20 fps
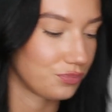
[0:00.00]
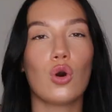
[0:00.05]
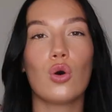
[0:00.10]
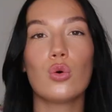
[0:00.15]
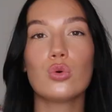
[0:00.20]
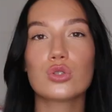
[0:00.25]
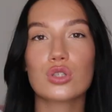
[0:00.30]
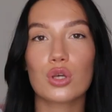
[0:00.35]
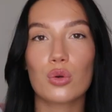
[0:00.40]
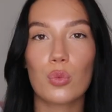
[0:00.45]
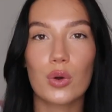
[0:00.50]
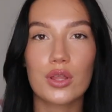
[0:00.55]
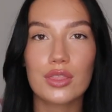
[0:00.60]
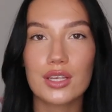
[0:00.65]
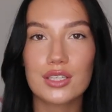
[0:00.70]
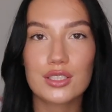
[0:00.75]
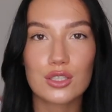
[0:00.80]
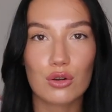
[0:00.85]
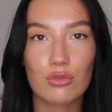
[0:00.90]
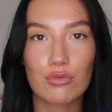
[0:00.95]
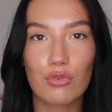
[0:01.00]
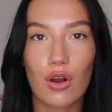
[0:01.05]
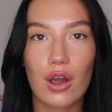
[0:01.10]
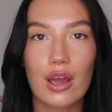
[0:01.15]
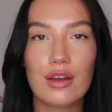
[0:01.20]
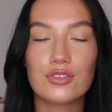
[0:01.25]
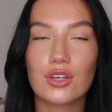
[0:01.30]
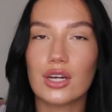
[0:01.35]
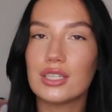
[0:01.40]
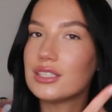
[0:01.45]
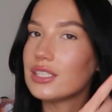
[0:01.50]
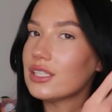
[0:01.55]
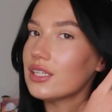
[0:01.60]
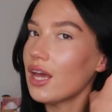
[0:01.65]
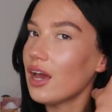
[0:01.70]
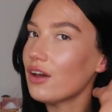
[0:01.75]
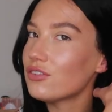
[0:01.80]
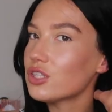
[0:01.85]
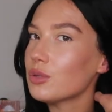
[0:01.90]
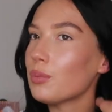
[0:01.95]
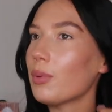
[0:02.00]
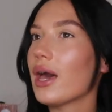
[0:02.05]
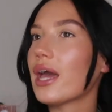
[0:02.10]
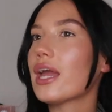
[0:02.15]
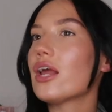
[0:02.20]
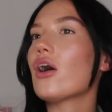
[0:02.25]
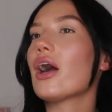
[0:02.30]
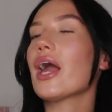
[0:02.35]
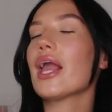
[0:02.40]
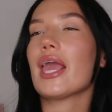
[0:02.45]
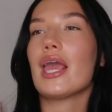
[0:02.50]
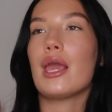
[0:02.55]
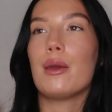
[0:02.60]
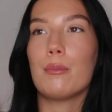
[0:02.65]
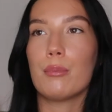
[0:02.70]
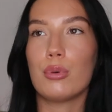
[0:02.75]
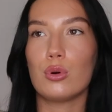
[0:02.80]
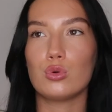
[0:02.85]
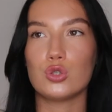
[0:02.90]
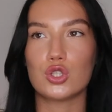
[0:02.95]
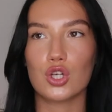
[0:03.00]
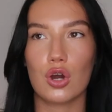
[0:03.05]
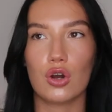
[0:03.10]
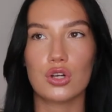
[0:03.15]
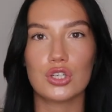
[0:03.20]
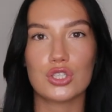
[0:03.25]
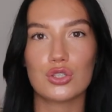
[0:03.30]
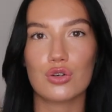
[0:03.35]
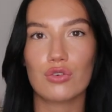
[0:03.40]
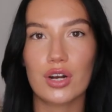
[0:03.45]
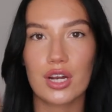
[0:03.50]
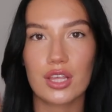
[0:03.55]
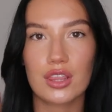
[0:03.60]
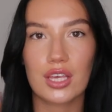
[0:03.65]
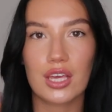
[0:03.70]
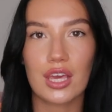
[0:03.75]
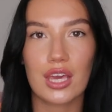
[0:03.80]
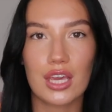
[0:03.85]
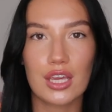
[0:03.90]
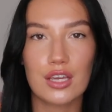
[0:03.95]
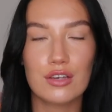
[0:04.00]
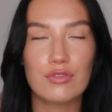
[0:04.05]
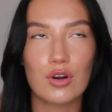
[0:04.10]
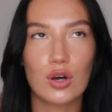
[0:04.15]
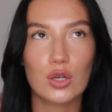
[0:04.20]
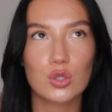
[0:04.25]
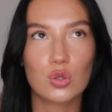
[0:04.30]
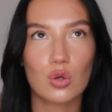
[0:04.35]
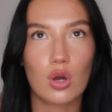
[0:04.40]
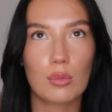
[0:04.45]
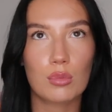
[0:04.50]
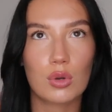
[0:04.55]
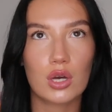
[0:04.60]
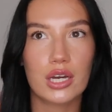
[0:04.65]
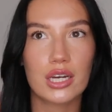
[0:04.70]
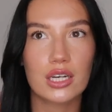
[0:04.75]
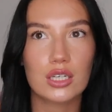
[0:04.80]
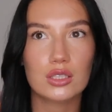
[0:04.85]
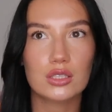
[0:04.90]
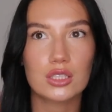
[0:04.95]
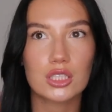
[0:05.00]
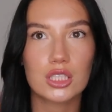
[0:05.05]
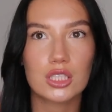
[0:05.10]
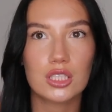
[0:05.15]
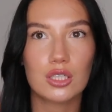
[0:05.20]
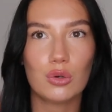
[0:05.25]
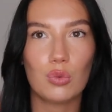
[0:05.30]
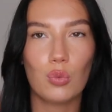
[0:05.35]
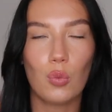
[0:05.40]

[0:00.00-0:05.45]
Also when this arrived I didn't have to pay like import charges or anything either so I'm like oh,